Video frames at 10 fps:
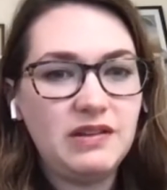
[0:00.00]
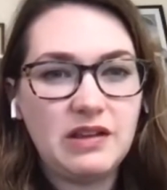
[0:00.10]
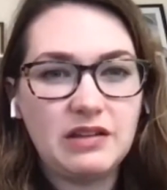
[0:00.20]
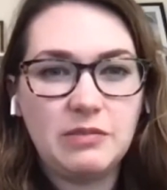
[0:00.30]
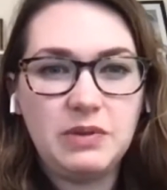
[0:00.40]

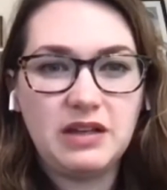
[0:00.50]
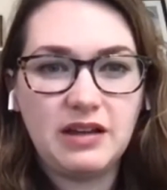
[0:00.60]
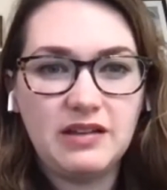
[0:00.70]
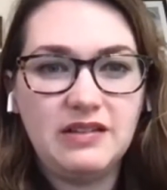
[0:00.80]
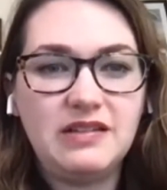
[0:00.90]
I've always
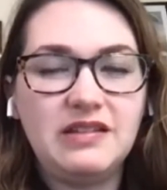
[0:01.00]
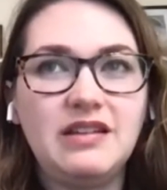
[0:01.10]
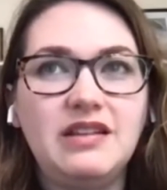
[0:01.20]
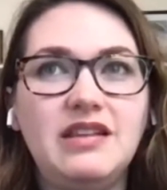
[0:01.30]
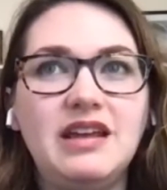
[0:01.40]
thought that
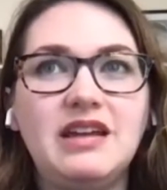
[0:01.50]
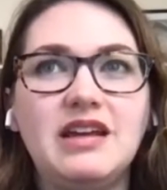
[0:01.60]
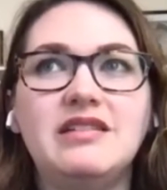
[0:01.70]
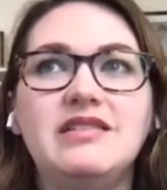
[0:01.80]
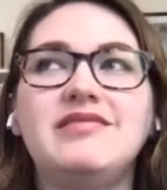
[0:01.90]
because
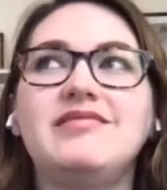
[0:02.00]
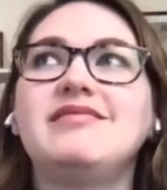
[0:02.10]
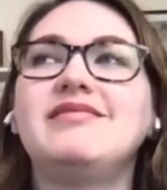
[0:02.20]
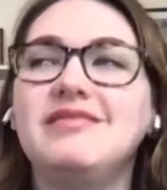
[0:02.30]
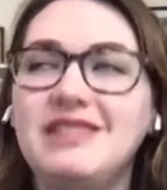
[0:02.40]
they
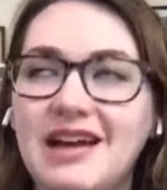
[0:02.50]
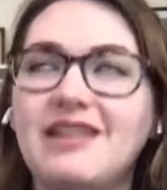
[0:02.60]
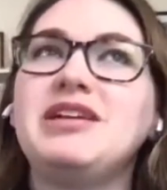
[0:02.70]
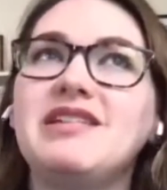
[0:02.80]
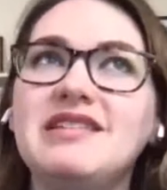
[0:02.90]
can
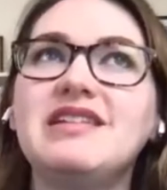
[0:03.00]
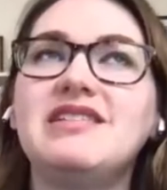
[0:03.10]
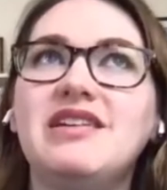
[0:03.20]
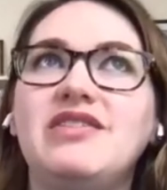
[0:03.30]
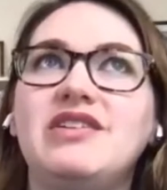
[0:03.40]

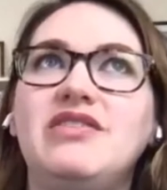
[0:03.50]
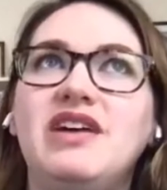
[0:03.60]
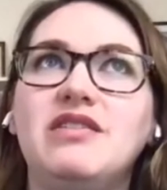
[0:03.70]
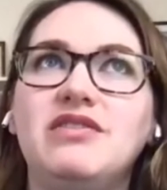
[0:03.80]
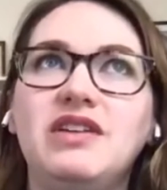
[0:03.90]

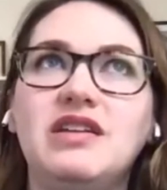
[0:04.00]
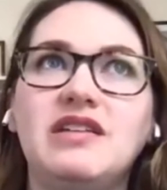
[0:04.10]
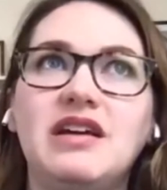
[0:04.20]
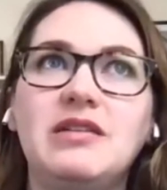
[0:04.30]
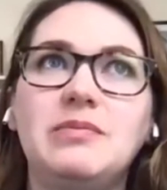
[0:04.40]
diversify
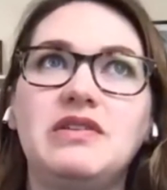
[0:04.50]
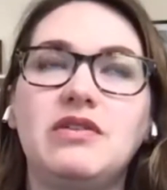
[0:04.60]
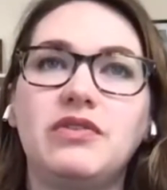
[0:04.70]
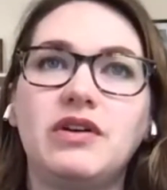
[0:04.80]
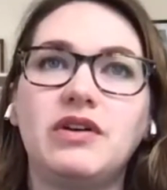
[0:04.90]
their
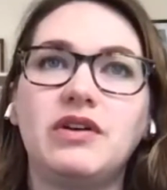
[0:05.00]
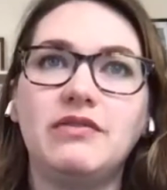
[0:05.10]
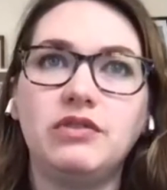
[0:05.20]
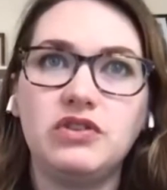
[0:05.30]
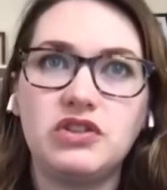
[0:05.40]
phenotypes
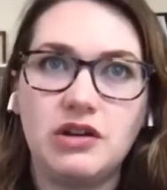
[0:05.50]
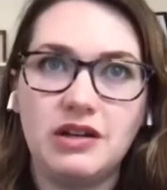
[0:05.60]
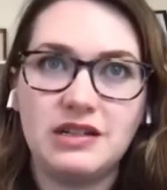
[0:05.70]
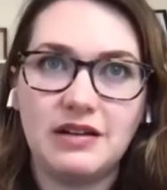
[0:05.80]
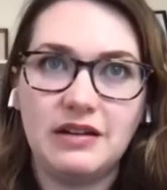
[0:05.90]
over
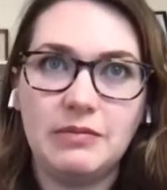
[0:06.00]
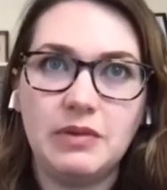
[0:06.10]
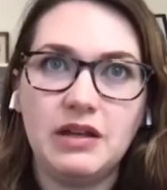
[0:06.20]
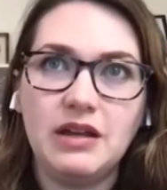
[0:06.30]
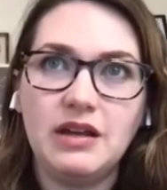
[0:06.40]
evolutionary
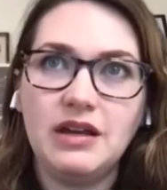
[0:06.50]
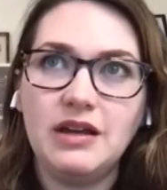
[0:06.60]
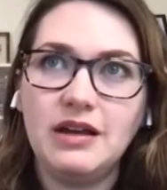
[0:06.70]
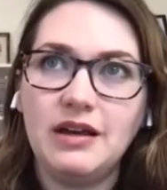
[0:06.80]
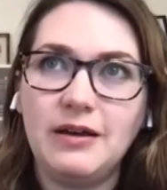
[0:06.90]
time,
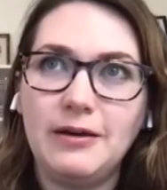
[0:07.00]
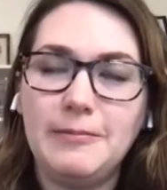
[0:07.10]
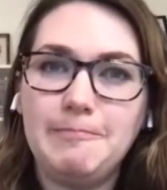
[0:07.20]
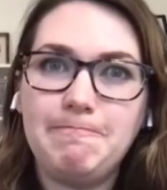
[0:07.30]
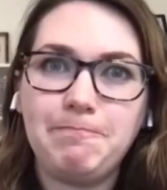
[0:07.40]

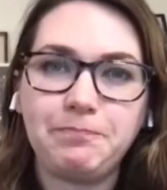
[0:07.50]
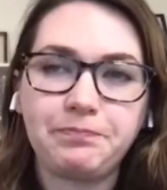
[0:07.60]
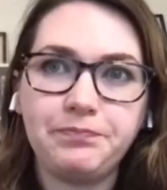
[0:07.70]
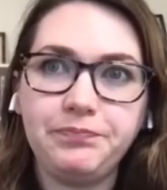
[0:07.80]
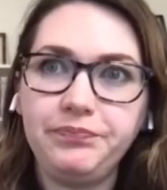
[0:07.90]

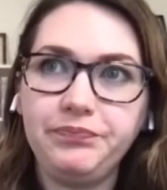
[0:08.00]
I